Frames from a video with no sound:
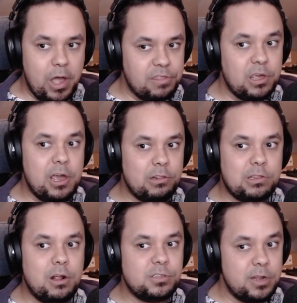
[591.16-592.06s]
I think
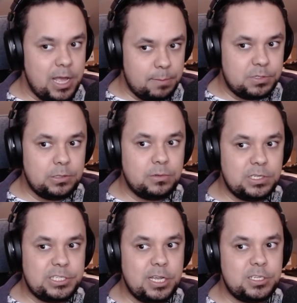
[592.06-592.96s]
healthcare is an absolute
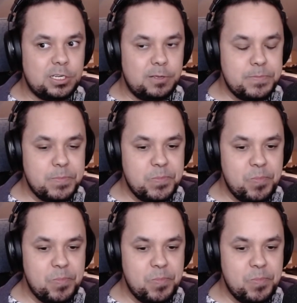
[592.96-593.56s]
necessity.